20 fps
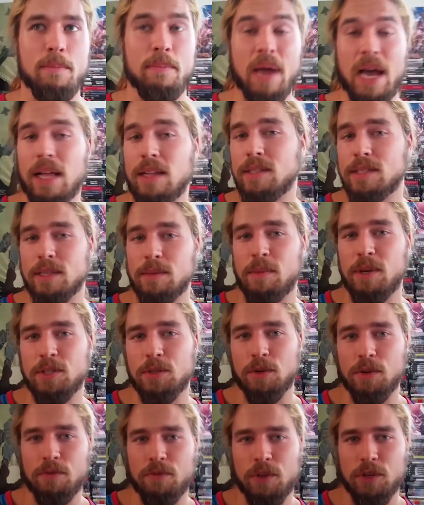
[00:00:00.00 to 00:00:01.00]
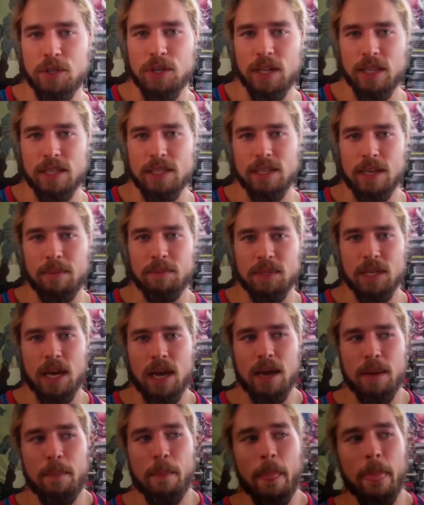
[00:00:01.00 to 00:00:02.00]
balance and muscle confusion at the same
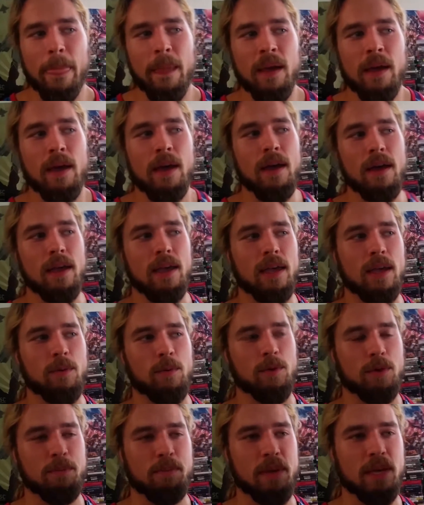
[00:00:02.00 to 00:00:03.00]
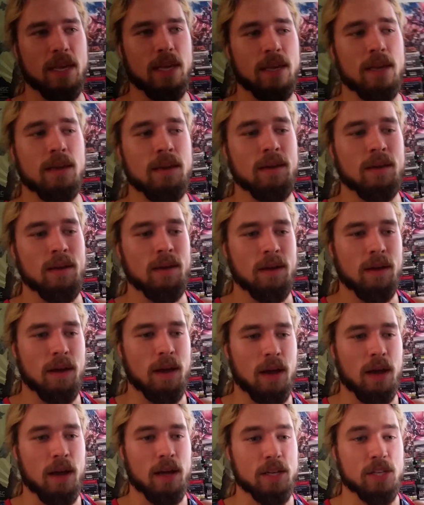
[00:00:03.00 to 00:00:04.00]
time, it would be
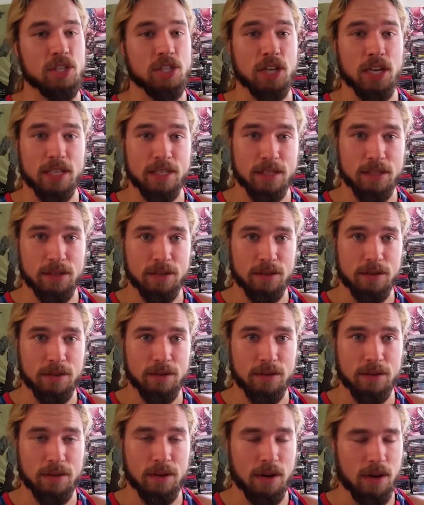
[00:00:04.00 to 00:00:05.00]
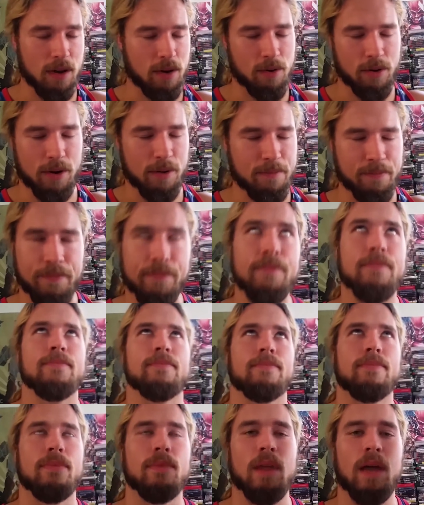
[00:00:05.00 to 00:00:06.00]
chest or
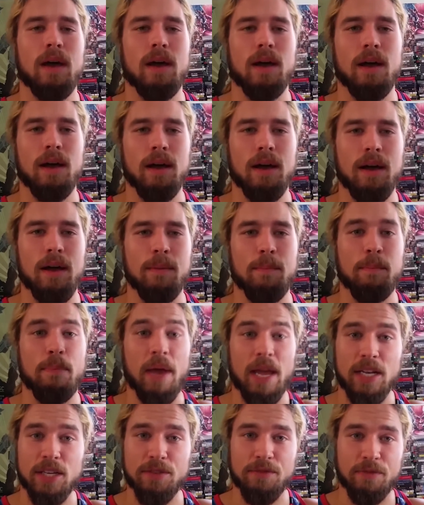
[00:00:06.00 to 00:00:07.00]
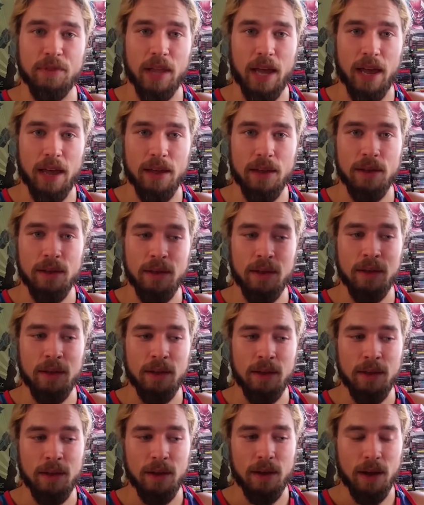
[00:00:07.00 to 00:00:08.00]
bench, flat,
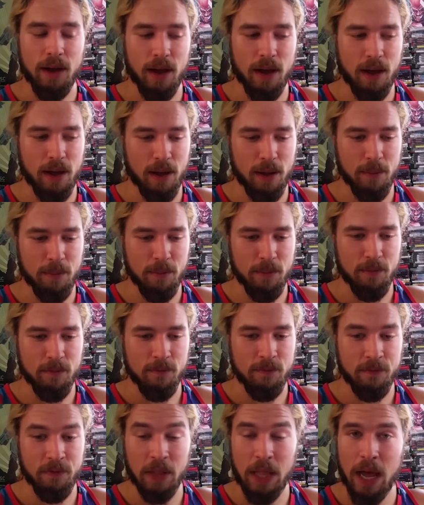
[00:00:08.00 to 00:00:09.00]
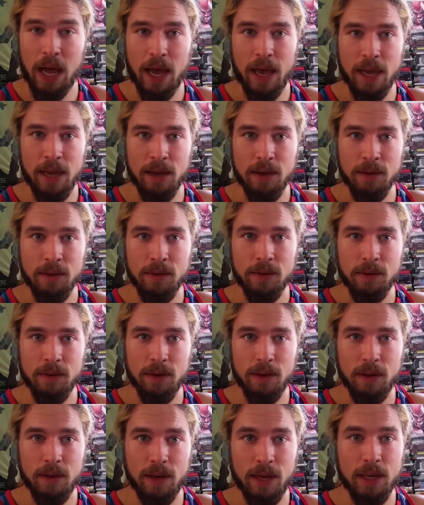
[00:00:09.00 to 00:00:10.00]
fly,
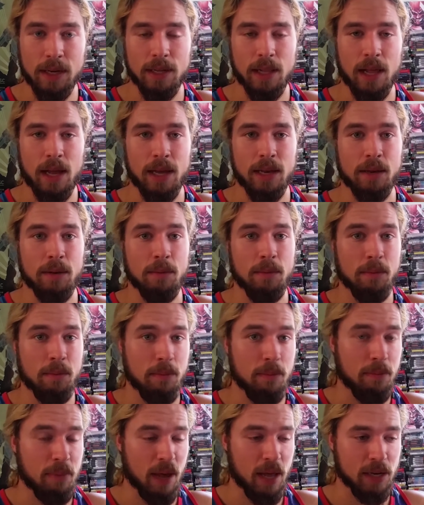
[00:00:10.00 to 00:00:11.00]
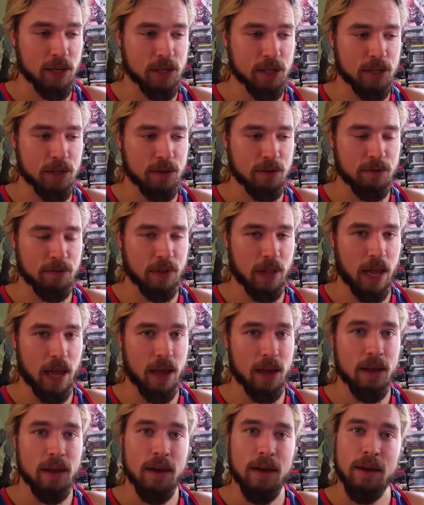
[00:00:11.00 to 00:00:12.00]
incline, bench,
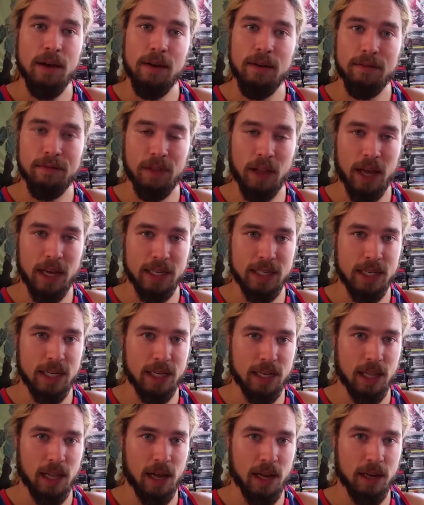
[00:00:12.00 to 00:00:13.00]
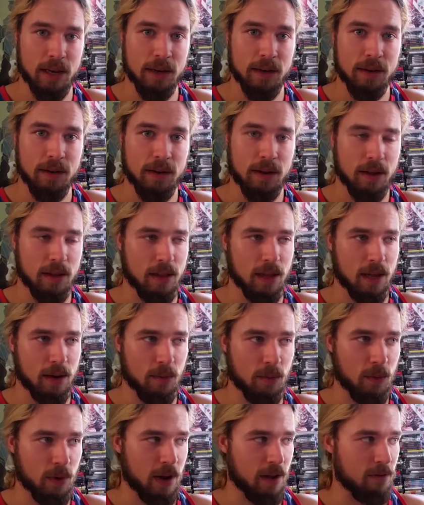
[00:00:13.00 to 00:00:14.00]
flat, fly, decline, and
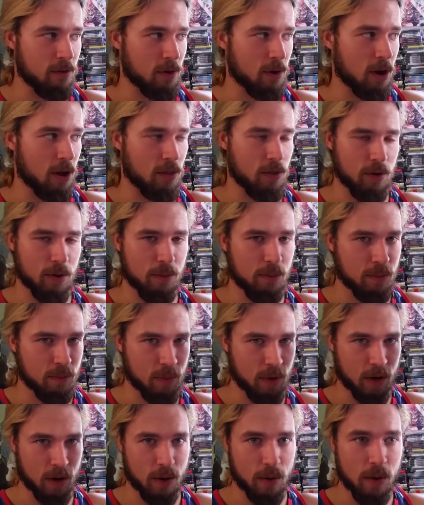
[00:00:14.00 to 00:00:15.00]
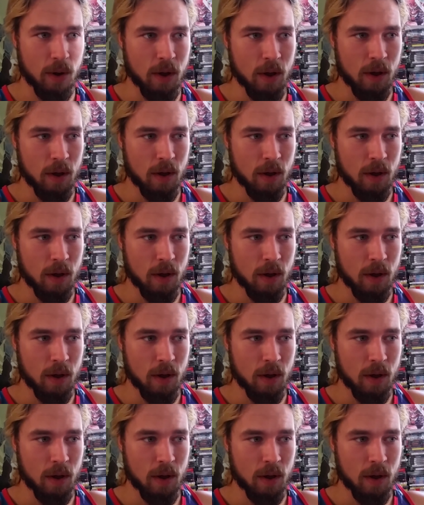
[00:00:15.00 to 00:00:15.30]
then whatever other, you know,